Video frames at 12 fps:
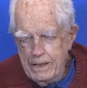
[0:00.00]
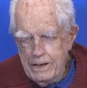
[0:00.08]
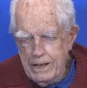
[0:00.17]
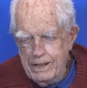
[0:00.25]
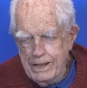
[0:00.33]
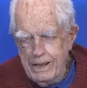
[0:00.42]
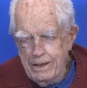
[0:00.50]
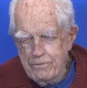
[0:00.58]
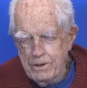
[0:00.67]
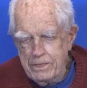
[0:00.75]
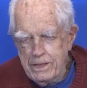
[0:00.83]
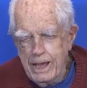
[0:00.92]
in the
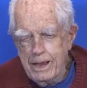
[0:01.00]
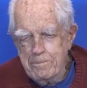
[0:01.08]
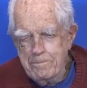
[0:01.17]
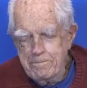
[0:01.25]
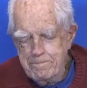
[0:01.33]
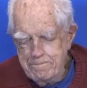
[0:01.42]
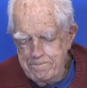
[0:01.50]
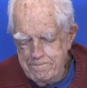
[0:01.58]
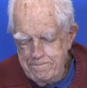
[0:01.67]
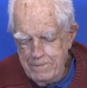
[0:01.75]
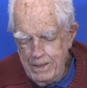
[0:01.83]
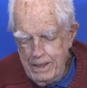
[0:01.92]
fifth game.
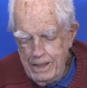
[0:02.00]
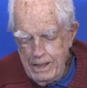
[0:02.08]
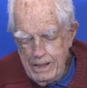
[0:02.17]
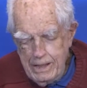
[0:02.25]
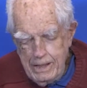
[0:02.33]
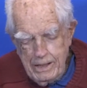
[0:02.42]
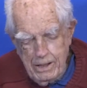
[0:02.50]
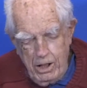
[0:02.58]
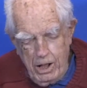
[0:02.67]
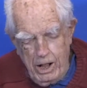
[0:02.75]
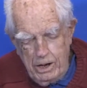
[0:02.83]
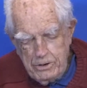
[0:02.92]

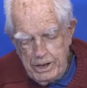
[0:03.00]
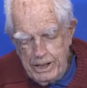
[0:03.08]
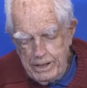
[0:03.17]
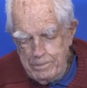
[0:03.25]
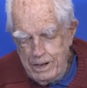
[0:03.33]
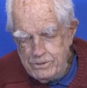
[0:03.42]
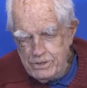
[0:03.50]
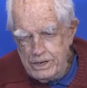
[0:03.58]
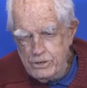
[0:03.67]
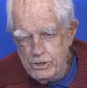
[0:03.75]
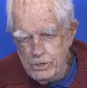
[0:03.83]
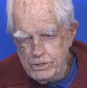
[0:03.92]
Altogether, Mount
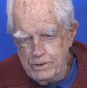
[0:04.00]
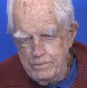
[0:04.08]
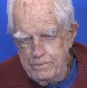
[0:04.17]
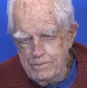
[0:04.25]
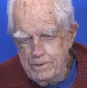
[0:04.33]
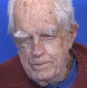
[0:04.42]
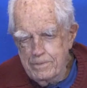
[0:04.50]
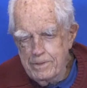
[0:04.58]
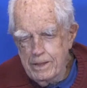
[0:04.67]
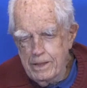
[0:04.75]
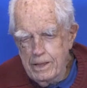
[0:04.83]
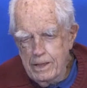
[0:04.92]
St. Joseph
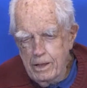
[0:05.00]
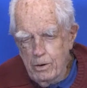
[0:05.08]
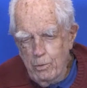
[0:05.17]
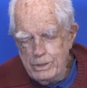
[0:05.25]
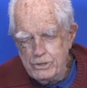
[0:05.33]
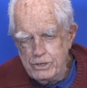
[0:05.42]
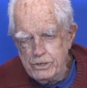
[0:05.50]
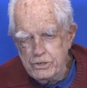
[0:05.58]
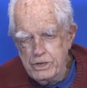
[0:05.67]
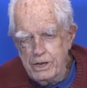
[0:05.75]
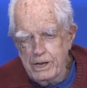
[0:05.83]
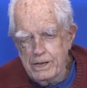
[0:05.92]
won
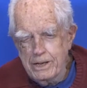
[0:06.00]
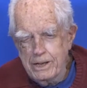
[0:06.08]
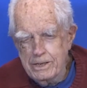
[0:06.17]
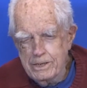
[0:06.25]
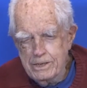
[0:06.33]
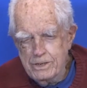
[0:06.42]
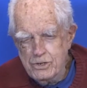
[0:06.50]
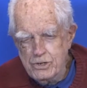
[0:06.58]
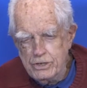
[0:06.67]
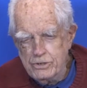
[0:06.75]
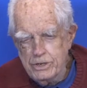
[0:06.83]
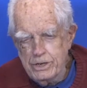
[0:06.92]
16,
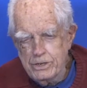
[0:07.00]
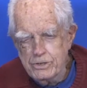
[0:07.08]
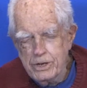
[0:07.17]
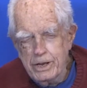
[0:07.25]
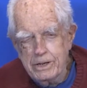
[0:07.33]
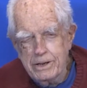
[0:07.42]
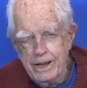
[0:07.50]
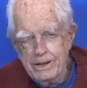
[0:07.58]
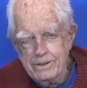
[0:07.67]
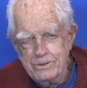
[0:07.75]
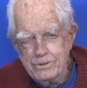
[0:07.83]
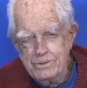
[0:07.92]
16 state
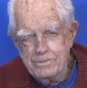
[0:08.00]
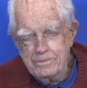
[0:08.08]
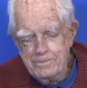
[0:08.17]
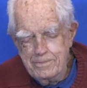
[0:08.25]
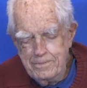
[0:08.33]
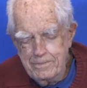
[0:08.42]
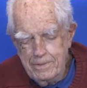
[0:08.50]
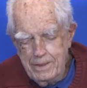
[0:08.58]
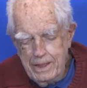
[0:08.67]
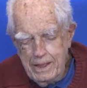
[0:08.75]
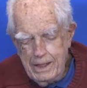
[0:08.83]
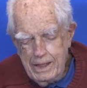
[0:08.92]
titles.
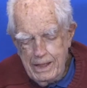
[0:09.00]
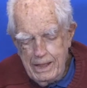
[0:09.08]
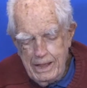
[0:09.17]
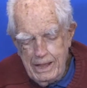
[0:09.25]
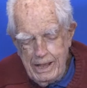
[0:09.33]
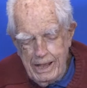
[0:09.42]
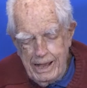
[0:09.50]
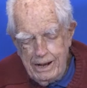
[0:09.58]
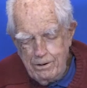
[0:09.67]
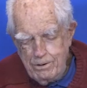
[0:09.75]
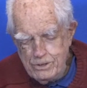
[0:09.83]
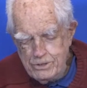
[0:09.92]
And of
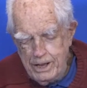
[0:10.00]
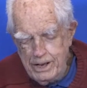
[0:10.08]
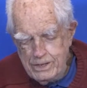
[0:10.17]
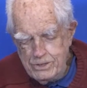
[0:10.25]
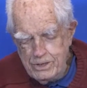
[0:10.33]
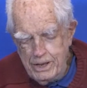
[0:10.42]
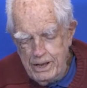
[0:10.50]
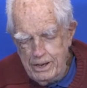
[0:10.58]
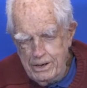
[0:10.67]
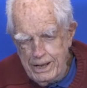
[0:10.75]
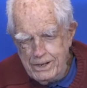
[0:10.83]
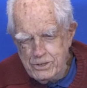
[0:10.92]
course, that is a
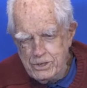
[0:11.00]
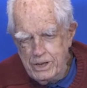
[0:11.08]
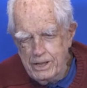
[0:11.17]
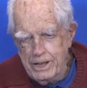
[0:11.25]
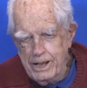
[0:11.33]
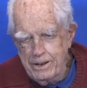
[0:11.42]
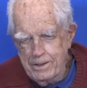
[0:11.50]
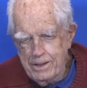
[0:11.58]
legacy that,